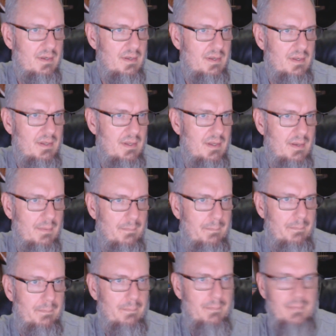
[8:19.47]
Yep,
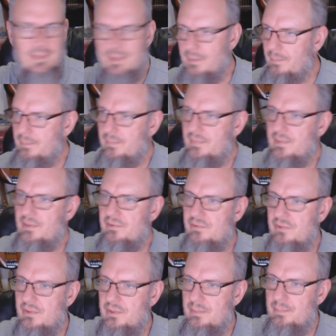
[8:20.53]
those
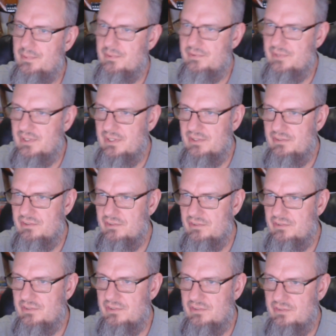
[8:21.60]
are good
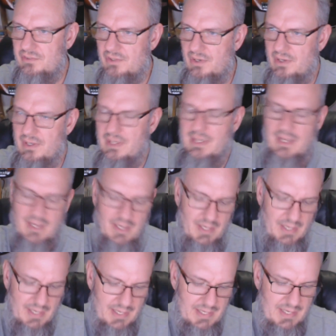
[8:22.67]
percentages to start.
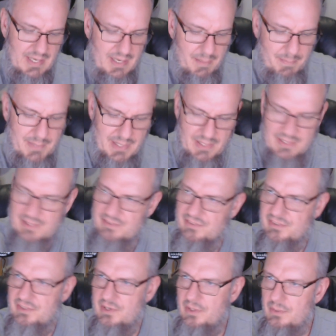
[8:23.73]
And how about let's
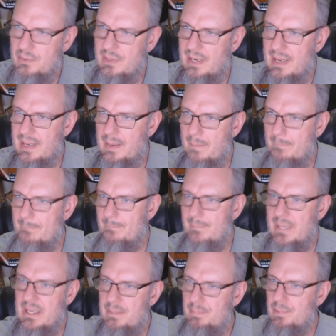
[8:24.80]
do a
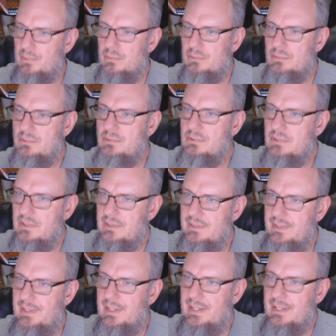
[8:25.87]
maple
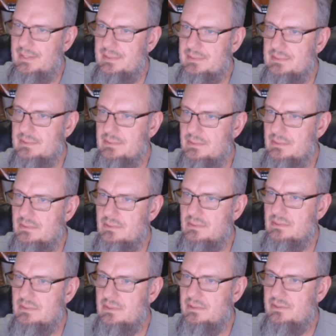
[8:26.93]
net,
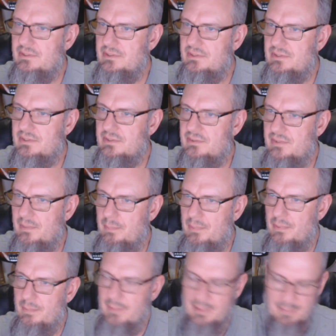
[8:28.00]
just a
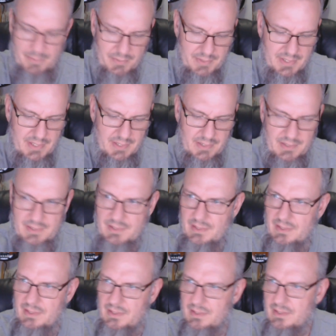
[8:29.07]
simple maple net
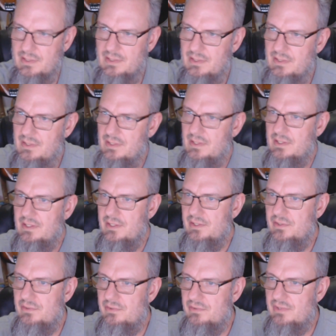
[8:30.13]

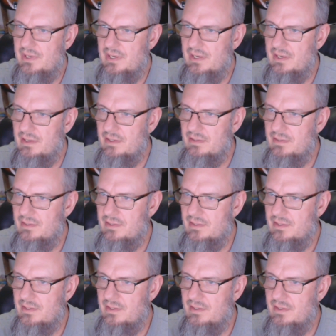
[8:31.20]
using
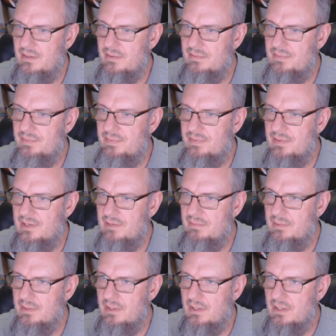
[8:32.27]

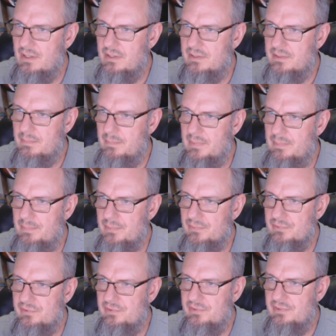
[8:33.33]
Flavor Art maple
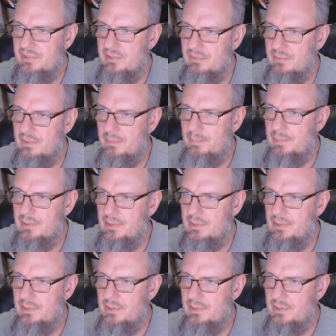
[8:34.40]
syrup.